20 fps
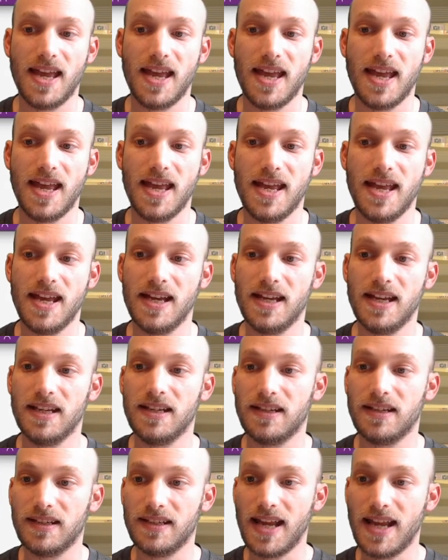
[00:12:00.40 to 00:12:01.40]

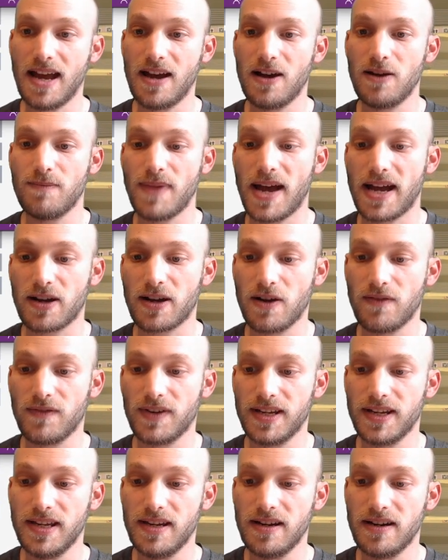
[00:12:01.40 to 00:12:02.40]
And now back over
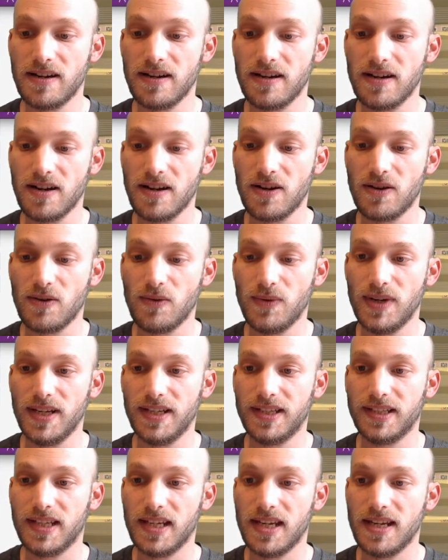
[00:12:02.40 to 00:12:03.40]
here, we
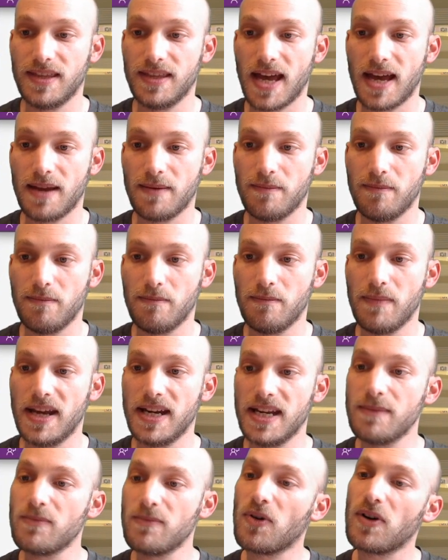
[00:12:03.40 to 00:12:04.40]
see that
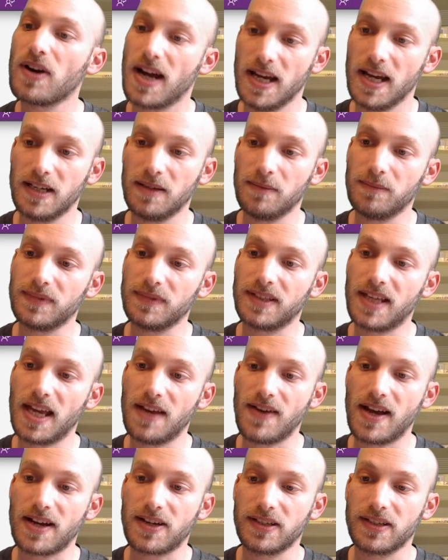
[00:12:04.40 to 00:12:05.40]
many more items have
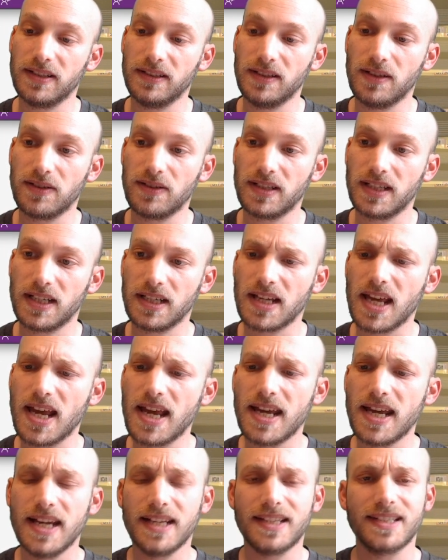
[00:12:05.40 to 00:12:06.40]
actually loaded in.
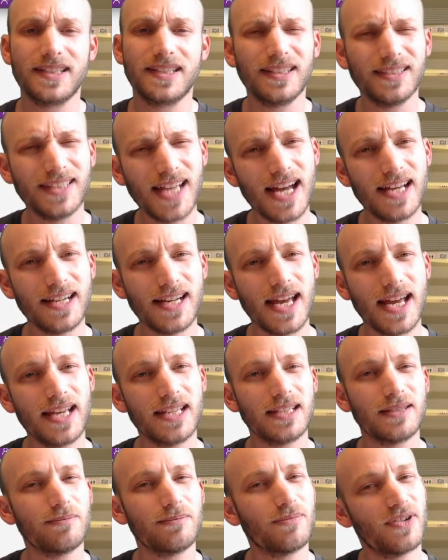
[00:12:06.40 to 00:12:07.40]
It's still not
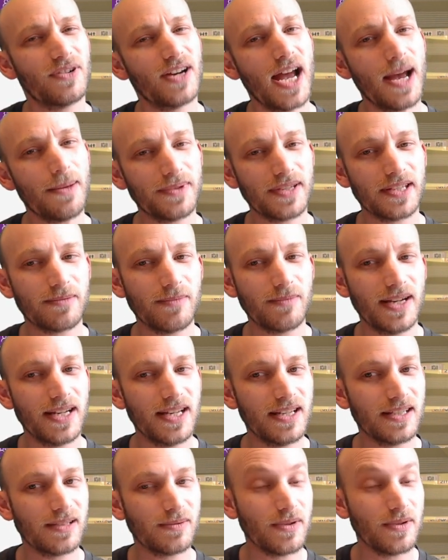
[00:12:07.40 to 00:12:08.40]
perhaps as many
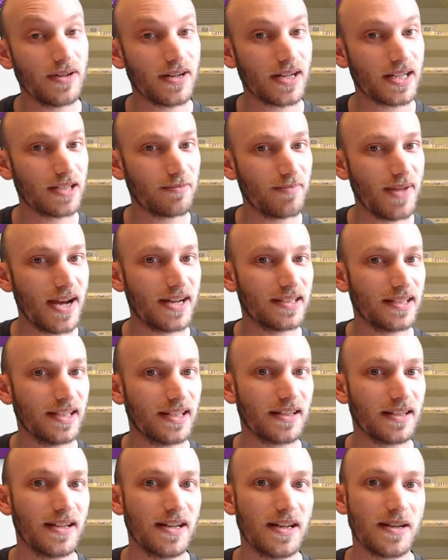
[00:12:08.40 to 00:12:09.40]
as we were
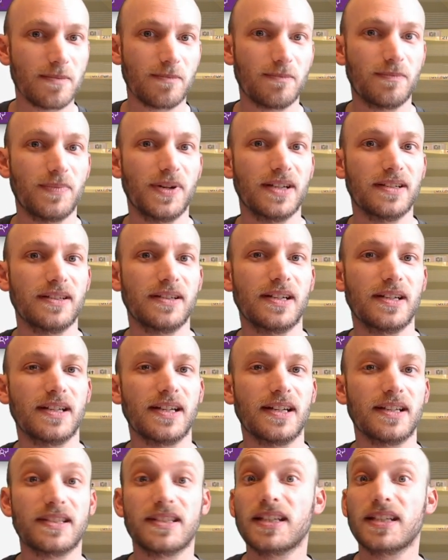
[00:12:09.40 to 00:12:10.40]
expecting, but
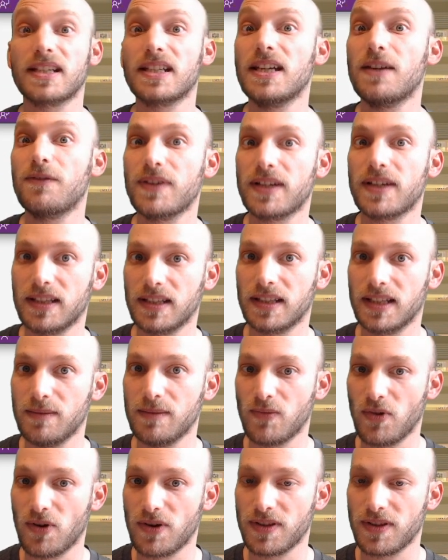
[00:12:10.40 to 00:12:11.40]
significantly
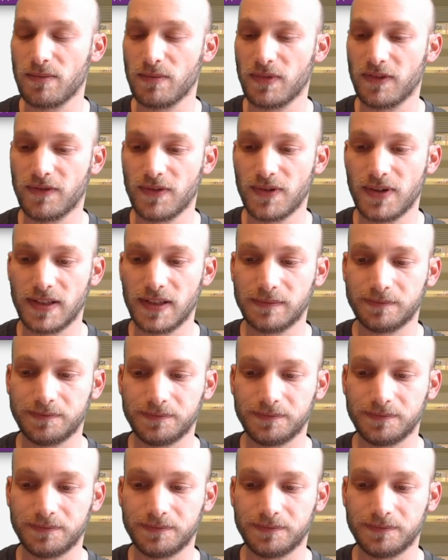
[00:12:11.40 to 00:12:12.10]
more than before.